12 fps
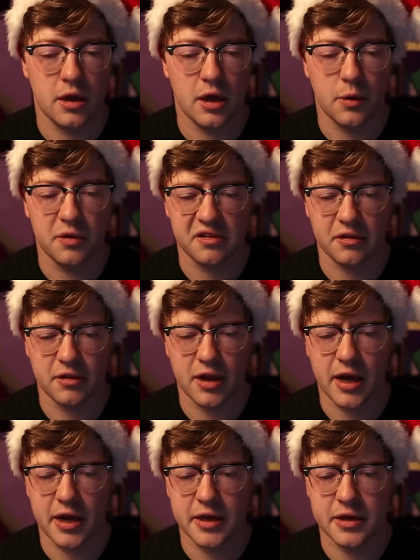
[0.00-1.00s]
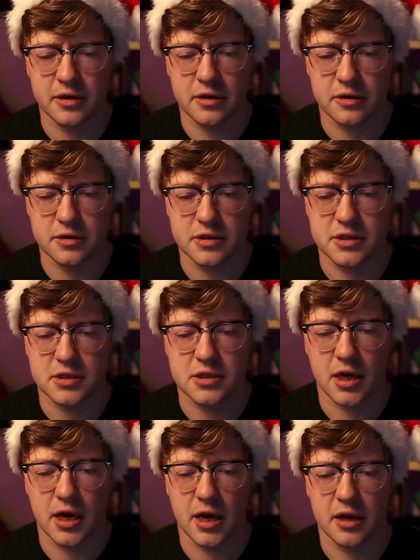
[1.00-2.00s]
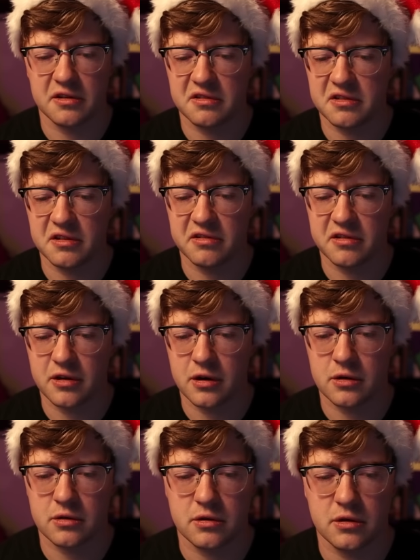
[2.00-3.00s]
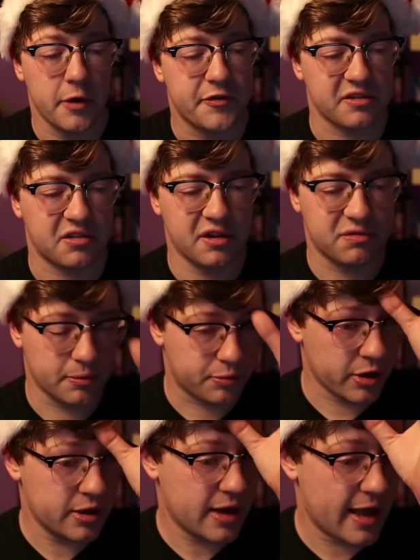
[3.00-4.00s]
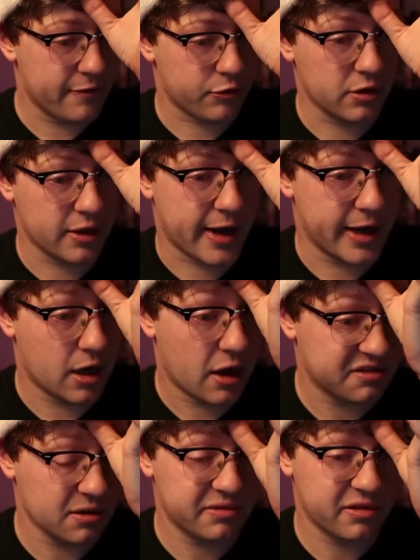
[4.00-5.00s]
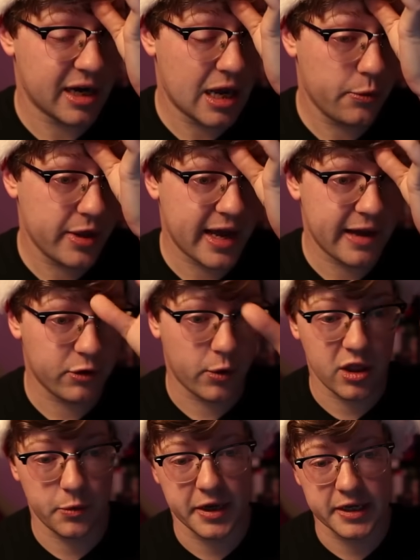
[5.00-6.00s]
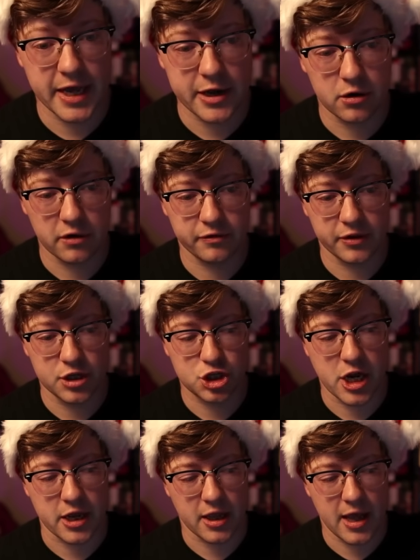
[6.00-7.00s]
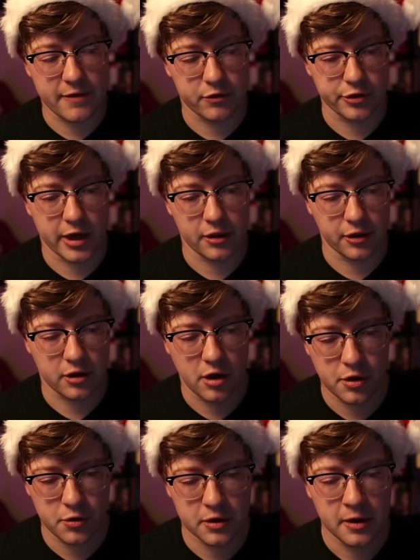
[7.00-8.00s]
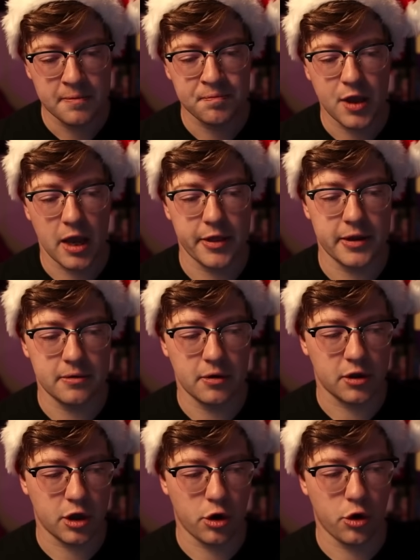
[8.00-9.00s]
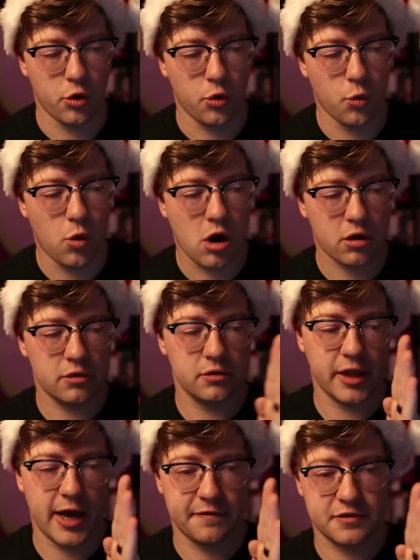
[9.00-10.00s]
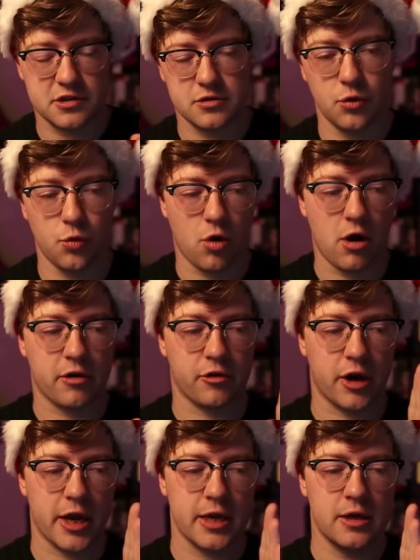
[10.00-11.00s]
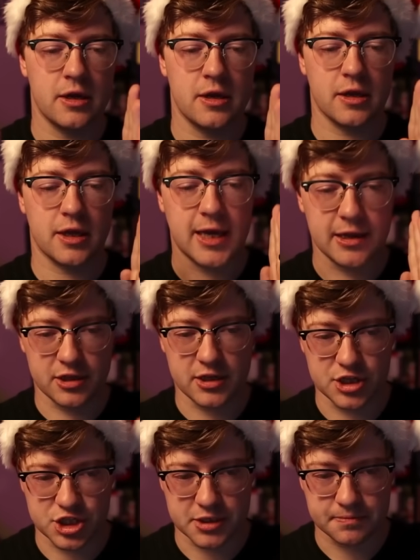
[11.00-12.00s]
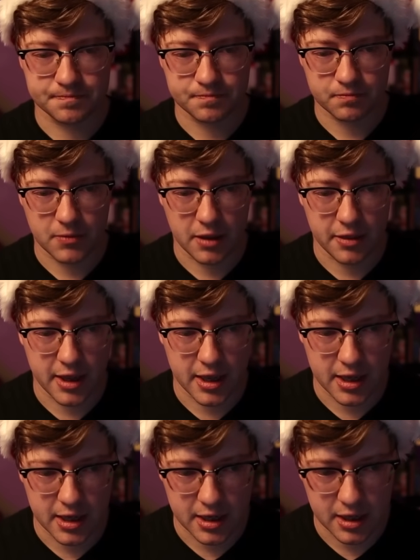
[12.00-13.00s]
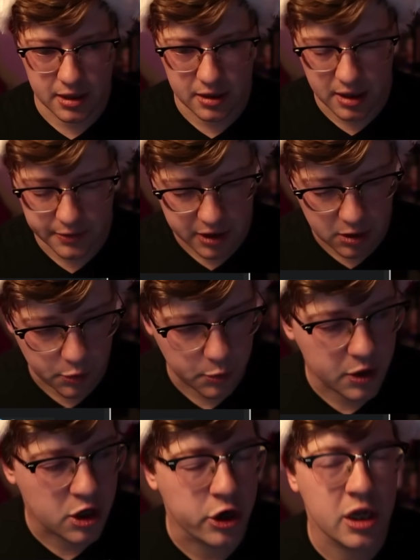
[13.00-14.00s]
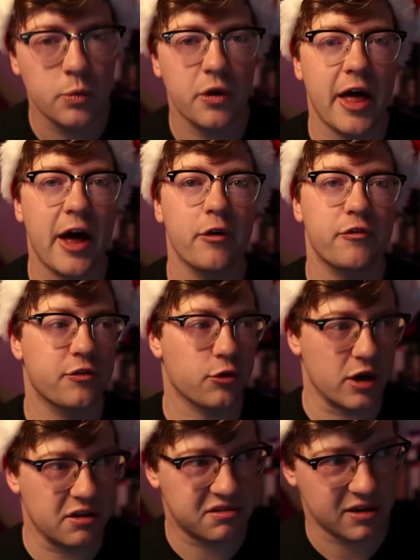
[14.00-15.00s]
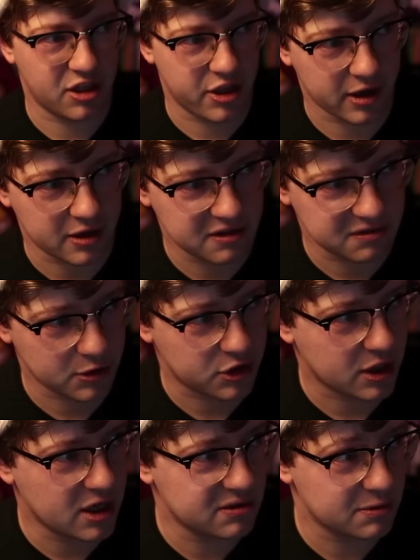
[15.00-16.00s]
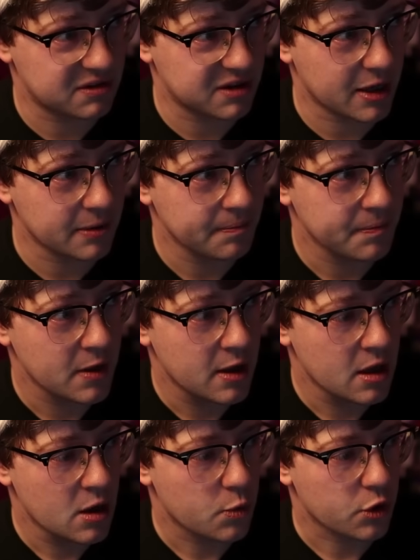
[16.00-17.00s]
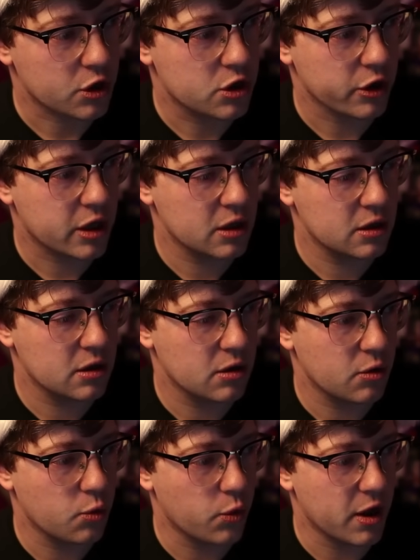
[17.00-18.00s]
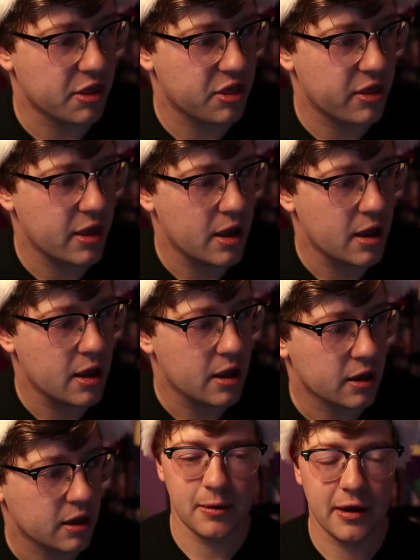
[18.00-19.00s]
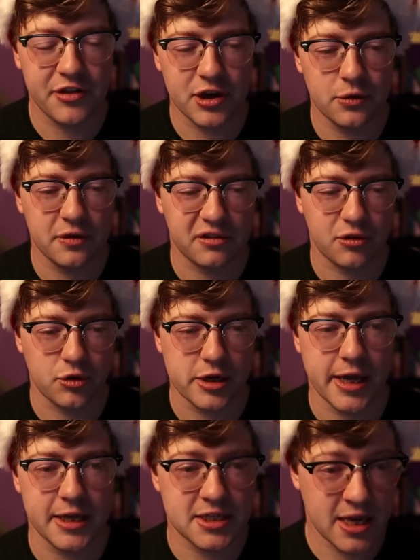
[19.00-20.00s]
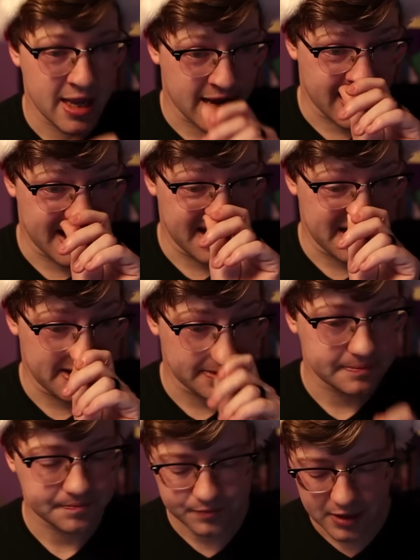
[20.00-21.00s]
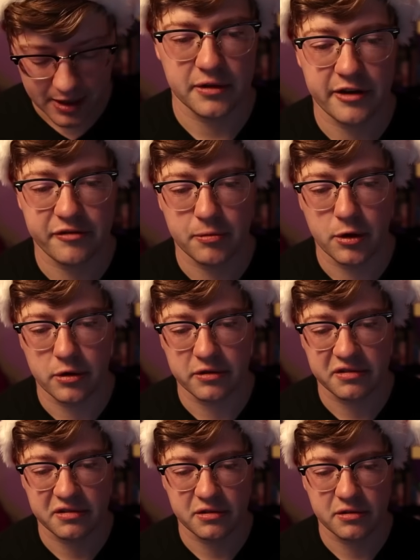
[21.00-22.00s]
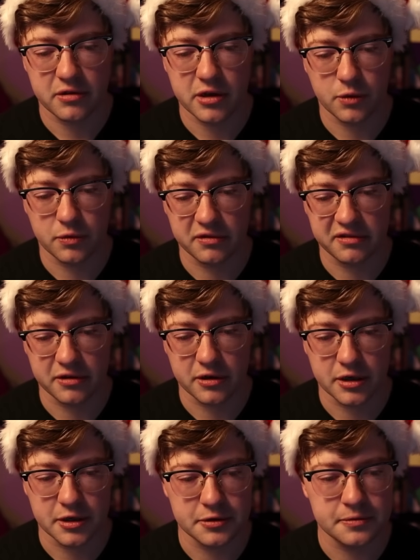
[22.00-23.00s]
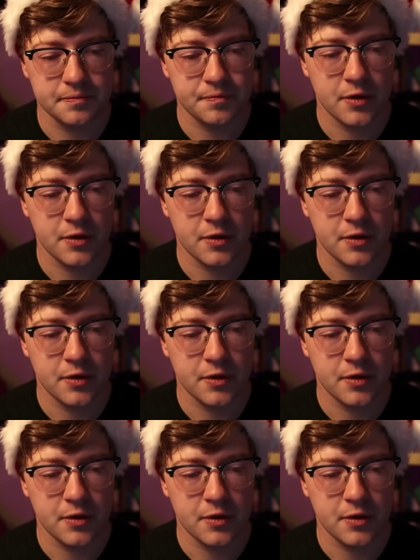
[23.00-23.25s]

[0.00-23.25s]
Uh, what is it, line dot cster? Perfect, so this will print every line, awesome. So now we have a way that we can iteratively check every line in the code and then go walk left, walk right, get the digit, and then there we go. But we're cooking with elf grease, I think is what the kids would say. We're cooking with, so now we have to do is create a leftmost equals zero.